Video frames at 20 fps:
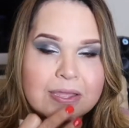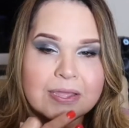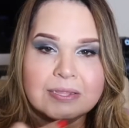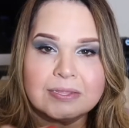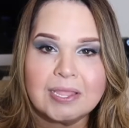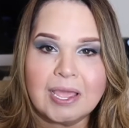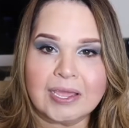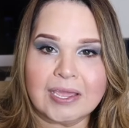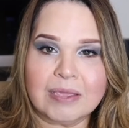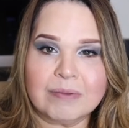
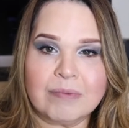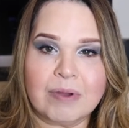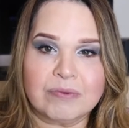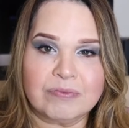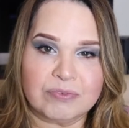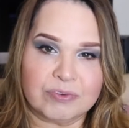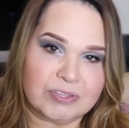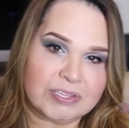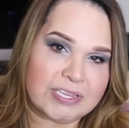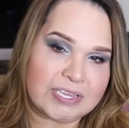And that came
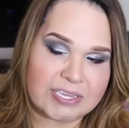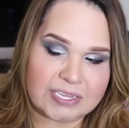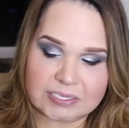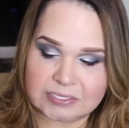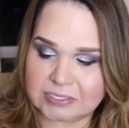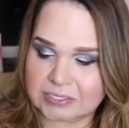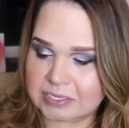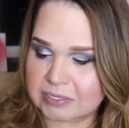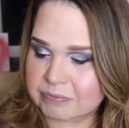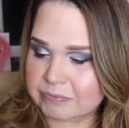off really
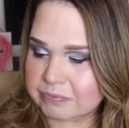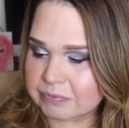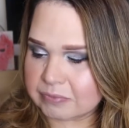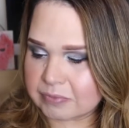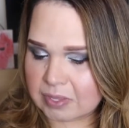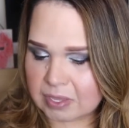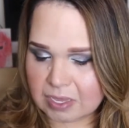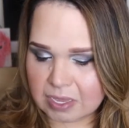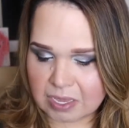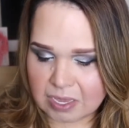easy.
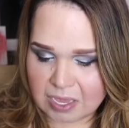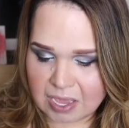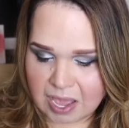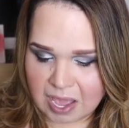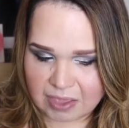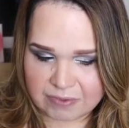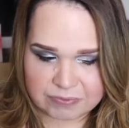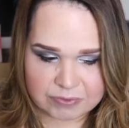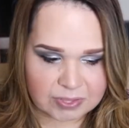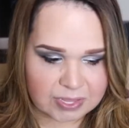
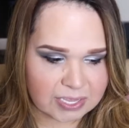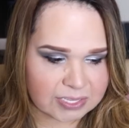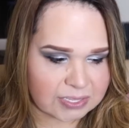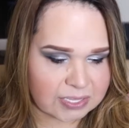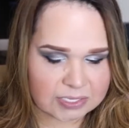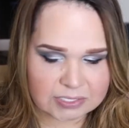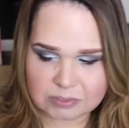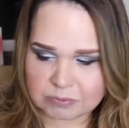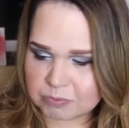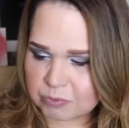I feel like
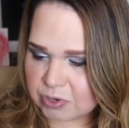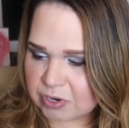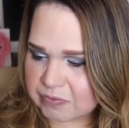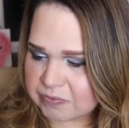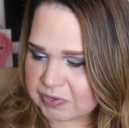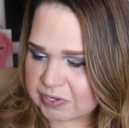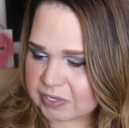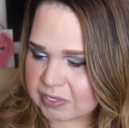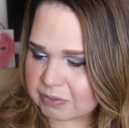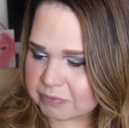it's more
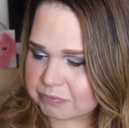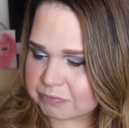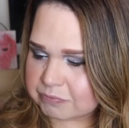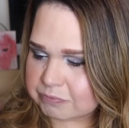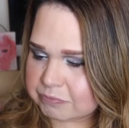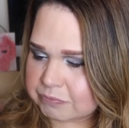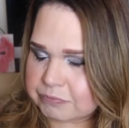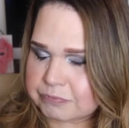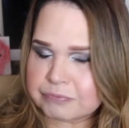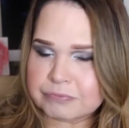of a um,
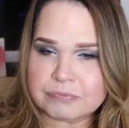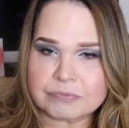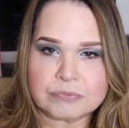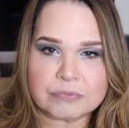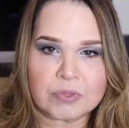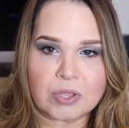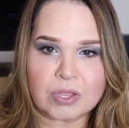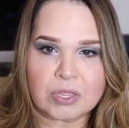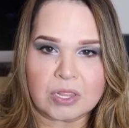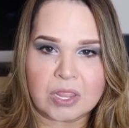
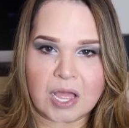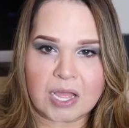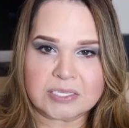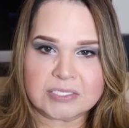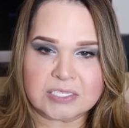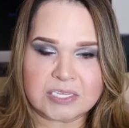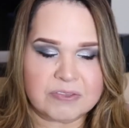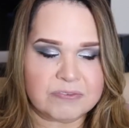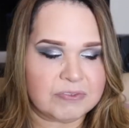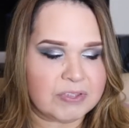
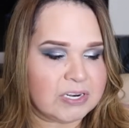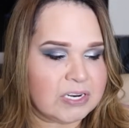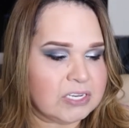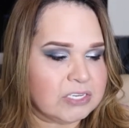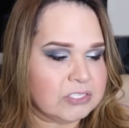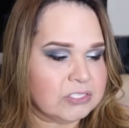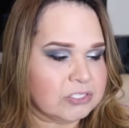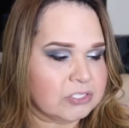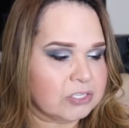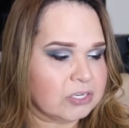glossy
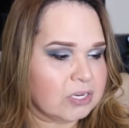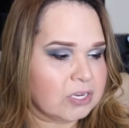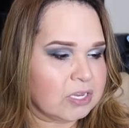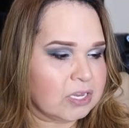finish.